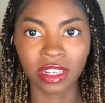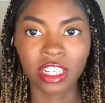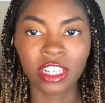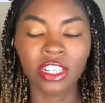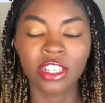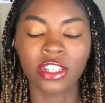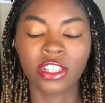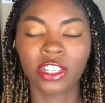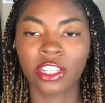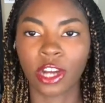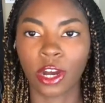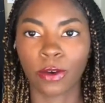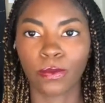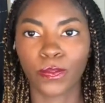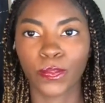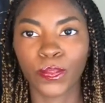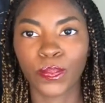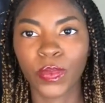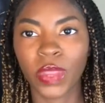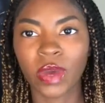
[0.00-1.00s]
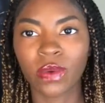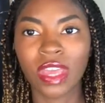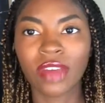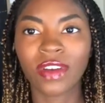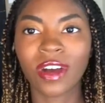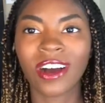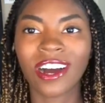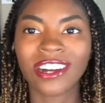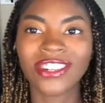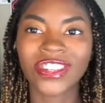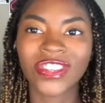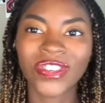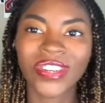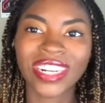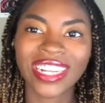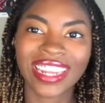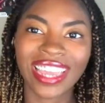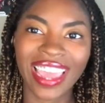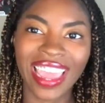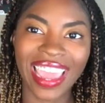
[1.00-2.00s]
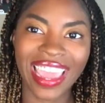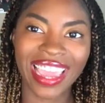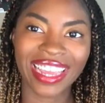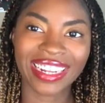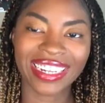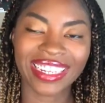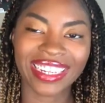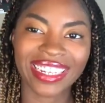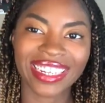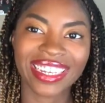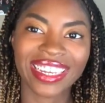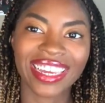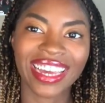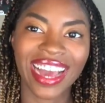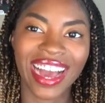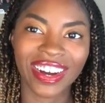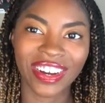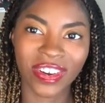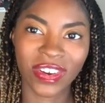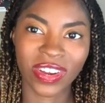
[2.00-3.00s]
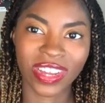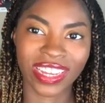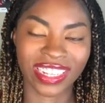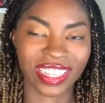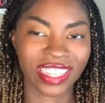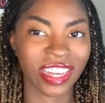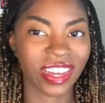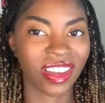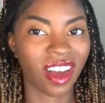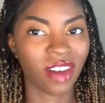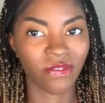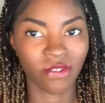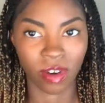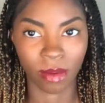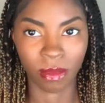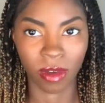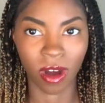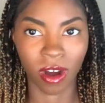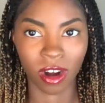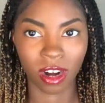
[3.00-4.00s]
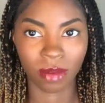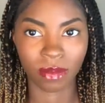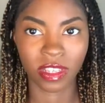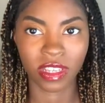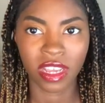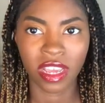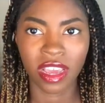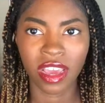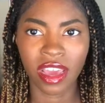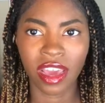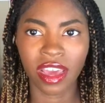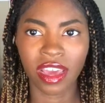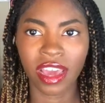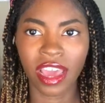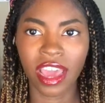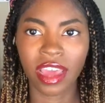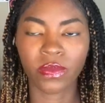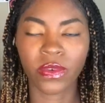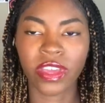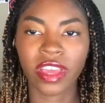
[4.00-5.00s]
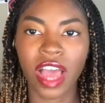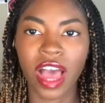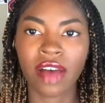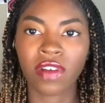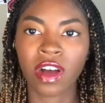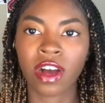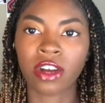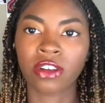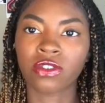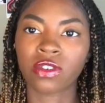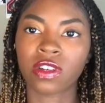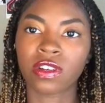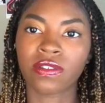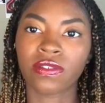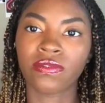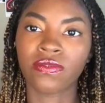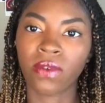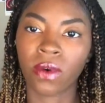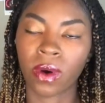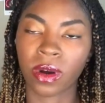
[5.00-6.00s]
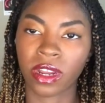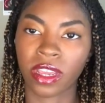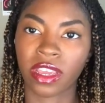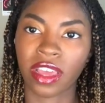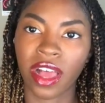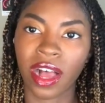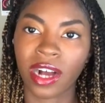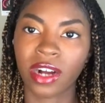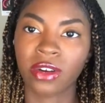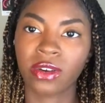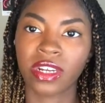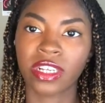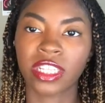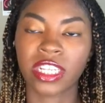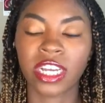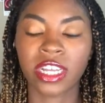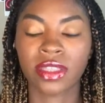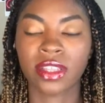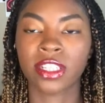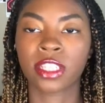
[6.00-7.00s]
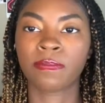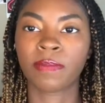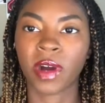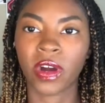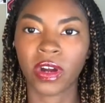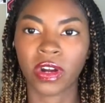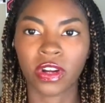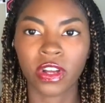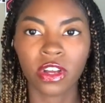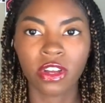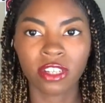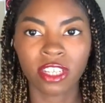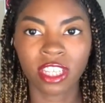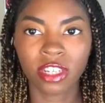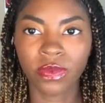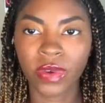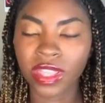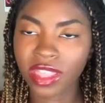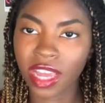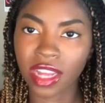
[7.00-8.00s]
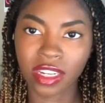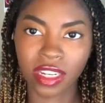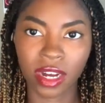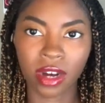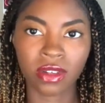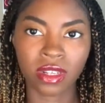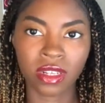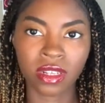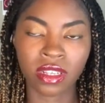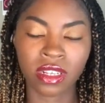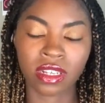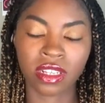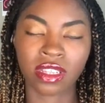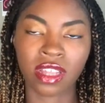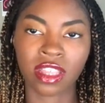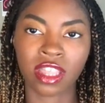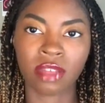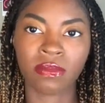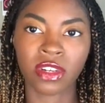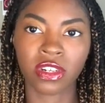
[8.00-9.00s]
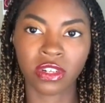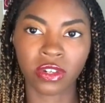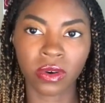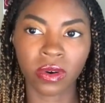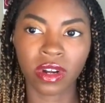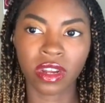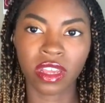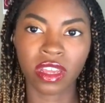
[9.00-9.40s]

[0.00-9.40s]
So we have 108 calories that come from carbs, and we have 140 calories in this bar. So what that tells us is that the majority